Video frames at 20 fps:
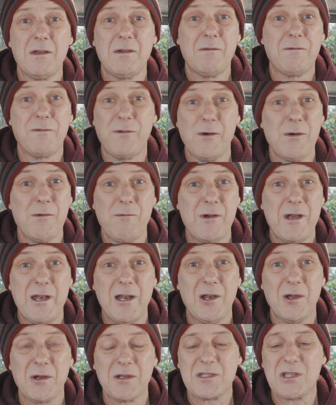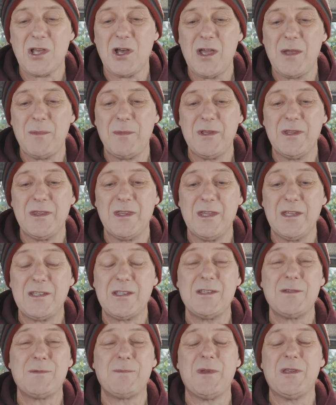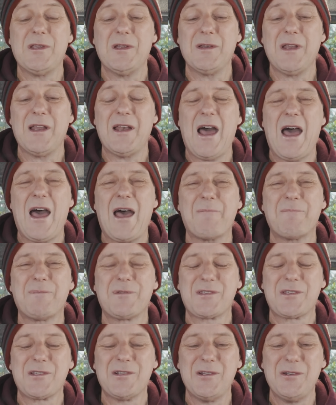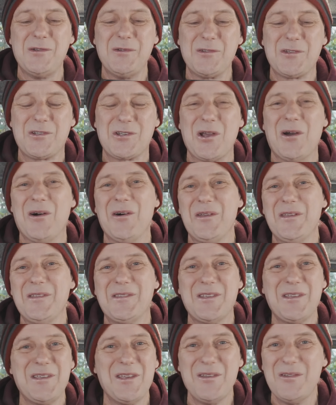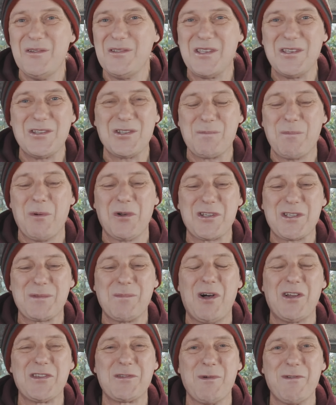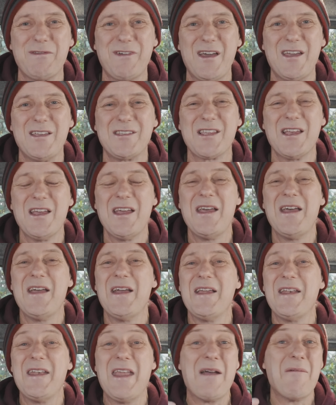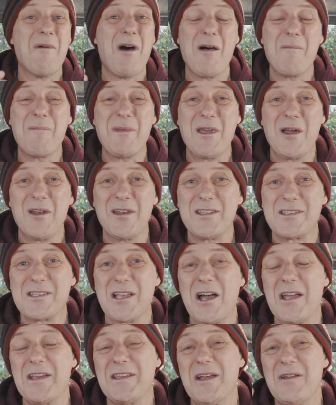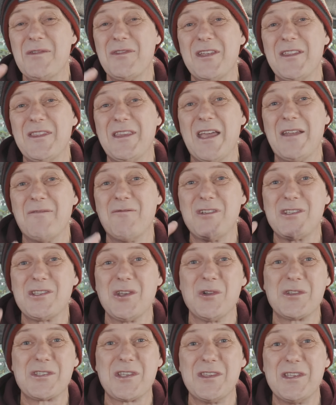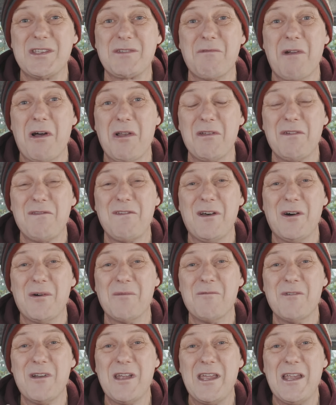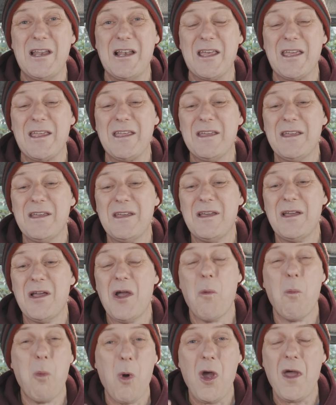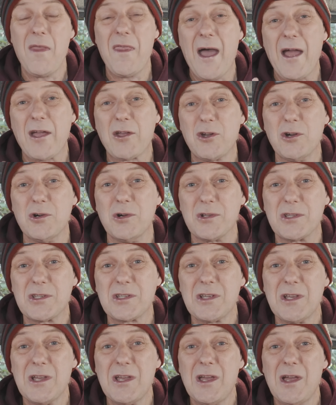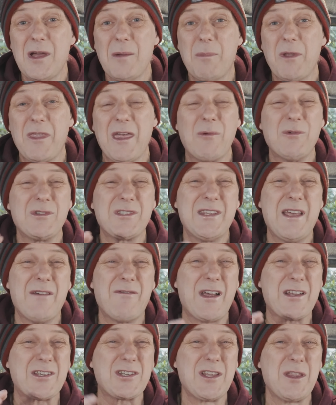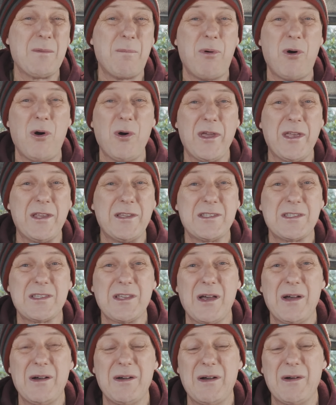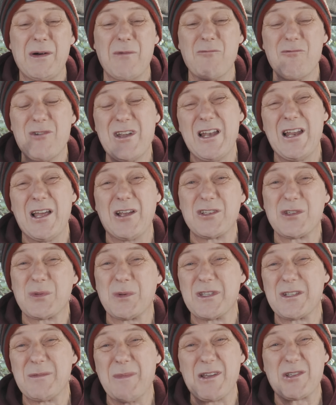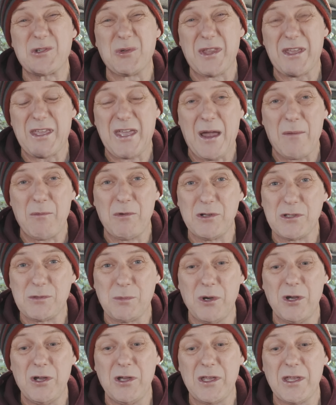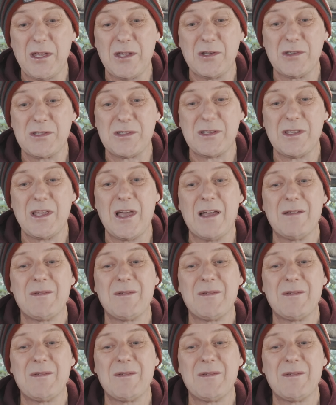for a really long time. This has been an absolute joy to use. It just brought a smile to my face. Now, I'll be honest, I don't think the end results on this roll of film really were that good. But that was never actually the point. Really, I just wanted to make sure the camera was working because,